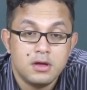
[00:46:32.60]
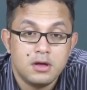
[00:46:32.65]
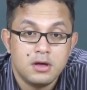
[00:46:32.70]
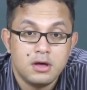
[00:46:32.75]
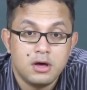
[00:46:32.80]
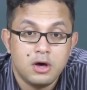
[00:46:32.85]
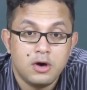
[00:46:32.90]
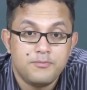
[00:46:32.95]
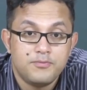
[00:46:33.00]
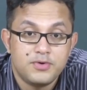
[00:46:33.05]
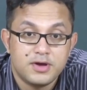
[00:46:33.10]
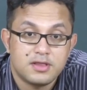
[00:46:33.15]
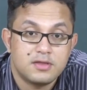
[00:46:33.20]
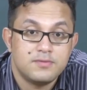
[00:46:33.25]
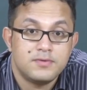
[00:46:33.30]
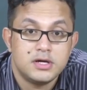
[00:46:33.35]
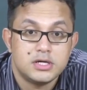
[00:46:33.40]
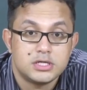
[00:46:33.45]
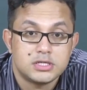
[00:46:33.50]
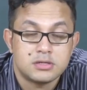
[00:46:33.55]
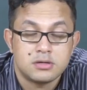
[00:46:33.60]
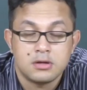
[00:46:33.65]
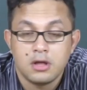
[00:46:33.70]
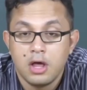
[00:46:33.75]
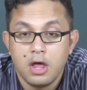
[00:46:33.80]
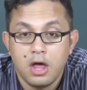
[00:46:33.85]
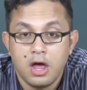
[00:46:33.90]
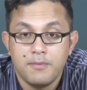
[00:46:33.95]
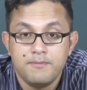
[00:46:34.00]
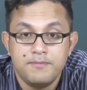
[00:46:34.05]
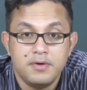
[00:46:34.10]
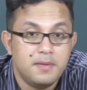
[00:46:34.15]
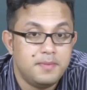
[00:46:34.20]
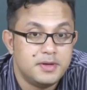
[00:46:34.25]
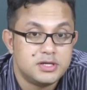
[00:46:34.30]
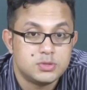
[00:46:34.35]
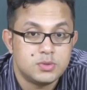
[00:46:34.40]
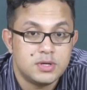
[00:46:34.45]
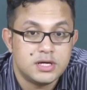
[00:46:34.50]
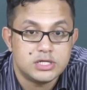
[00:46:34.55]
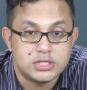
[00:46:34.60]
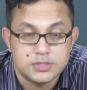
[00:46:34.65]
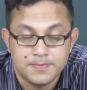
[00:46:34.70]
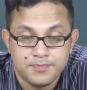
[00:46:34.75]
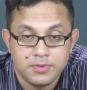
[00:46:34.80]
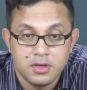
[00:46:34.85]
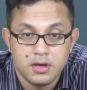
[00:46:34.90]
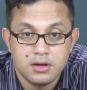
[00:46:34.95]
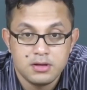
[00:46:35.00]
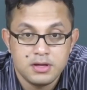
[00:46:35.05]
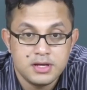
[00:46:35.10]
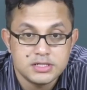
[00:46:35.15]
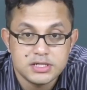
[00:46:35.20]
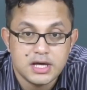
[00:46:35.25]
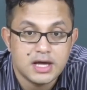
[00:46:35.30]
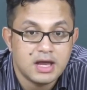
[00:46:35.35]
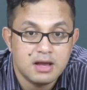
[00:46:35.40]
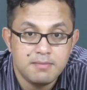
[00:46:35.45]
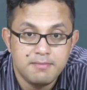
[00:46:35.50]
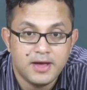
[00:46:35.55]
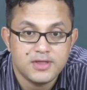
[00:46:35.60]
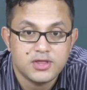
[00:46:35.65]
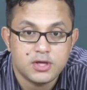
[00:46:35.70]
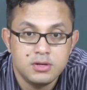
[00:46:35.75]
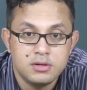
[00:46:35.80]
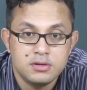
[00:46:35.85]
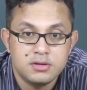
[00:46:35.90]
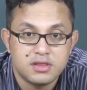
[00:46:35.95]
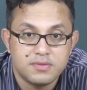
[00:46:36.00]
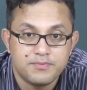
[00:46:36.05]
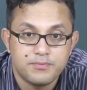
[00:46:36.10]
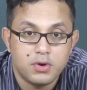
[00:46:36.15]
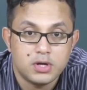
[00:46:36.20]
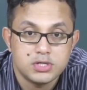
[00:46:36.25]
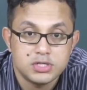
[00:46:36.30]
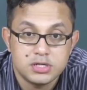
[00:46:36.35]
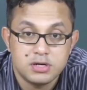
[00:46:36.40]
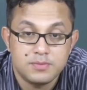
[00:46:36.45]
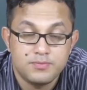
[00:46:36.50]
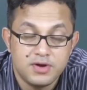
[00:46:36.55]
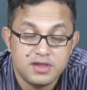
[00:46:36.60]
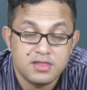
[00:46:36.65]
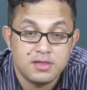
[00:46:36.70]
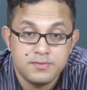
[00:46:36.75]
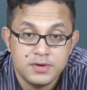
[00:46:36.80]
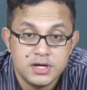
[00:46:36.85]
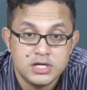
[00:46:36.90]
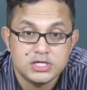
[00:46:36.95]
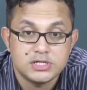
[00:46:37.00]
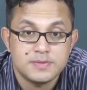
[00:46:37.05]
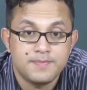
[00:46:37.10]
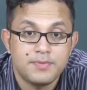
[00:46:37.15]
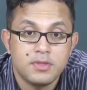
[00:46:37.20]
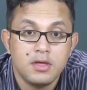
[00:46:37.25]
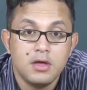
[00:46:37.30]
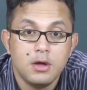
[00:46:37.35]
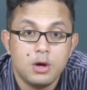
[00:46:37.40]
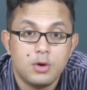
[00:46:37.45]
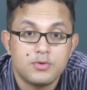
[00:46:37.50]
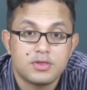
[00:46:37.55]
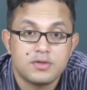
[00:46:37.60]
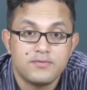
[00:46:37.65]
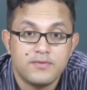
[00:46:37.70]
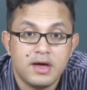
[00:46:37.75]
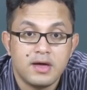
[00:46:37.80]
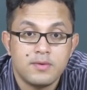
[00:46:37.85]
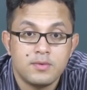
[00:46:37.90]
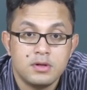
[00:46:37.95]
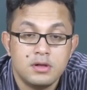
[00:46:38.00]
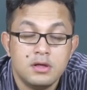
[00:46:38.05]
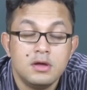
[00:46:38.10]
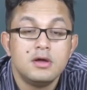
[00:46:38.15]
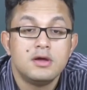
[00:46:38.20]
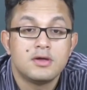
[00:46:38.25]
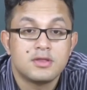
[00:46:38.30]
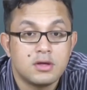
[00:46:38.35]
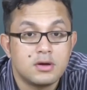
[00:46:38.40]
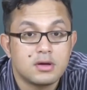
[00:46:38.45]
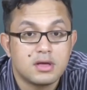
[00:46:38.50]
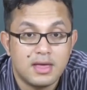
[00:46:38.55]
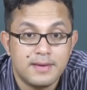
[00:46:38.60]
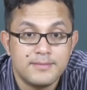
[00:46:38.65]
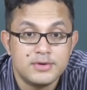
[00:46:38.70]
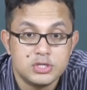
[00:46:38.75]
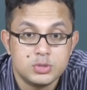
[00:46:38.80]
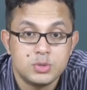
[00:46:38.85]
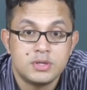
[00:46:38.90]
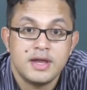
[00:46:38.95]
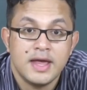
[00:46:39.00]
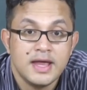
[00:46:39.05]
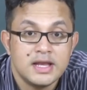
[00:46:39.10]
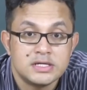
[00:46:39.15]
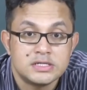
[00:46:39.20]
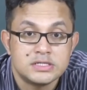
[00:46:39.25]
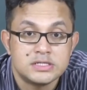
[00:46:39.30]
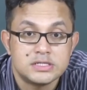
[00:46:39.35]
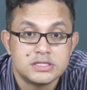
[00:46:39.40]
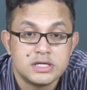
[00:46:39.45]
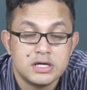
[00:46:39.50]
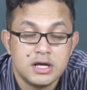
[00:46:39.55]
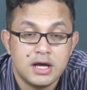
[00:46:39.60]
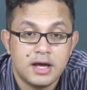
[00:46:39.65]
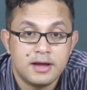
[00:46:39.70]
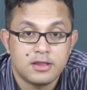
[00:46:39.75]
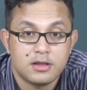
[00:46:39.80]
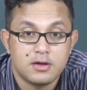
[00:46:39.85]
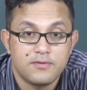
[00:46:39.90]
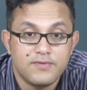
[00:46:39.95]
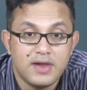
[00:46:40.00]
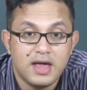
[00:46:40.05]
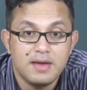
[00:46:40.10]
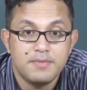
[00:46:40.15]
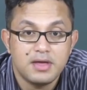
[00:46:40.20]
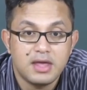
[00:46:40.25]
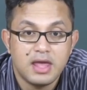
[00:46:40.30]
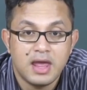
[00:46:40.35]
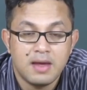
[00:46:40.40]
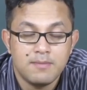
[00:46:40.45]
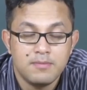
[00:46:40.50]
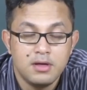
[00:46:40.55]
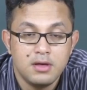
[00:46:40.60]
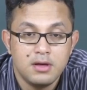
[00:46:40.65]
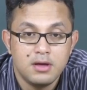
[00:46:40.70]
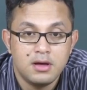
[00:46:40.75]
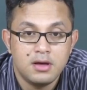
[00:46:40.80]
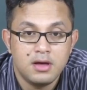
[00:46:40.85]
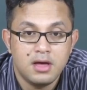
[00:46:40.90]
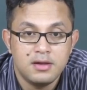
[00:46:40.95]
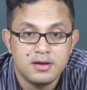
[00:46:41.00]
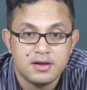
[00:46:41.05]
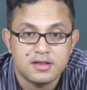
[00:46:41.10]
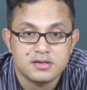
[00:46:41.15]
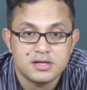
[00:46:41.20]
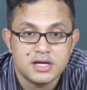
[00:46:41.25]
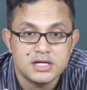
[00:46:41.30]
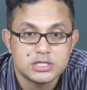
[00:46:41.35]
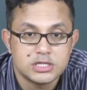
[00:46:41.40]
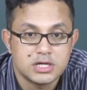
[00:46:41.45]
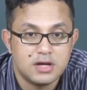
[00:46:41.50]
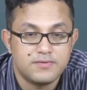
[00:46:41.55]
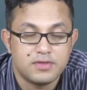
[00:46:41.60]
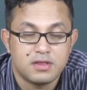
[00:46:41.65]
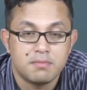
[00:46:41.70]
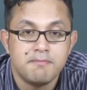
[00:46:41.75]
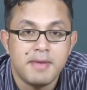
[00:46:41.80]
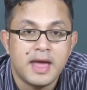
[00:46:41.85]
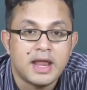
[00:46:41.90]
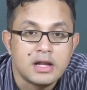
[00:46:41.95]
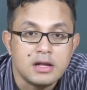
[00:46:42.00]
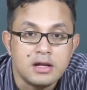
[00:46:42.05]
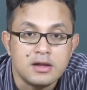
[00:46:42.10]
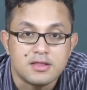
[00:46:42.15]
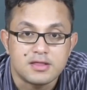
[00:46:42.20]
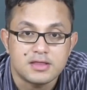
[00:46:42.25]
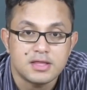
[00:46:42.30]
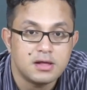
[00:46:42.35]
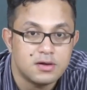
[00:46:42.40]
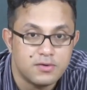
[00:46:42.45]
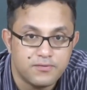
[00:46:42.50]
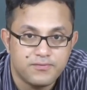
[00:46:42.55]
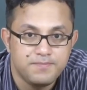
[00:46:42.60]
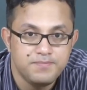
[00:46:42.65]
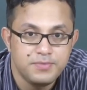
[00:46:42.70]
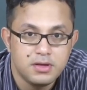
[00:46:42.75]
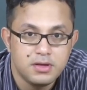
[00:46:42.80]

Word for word: Uh, of preservation, of perpetuation. The entire masculinist project of preservation, of survival, is now coming to an end. And so Fly became uh, an extension of his manly self,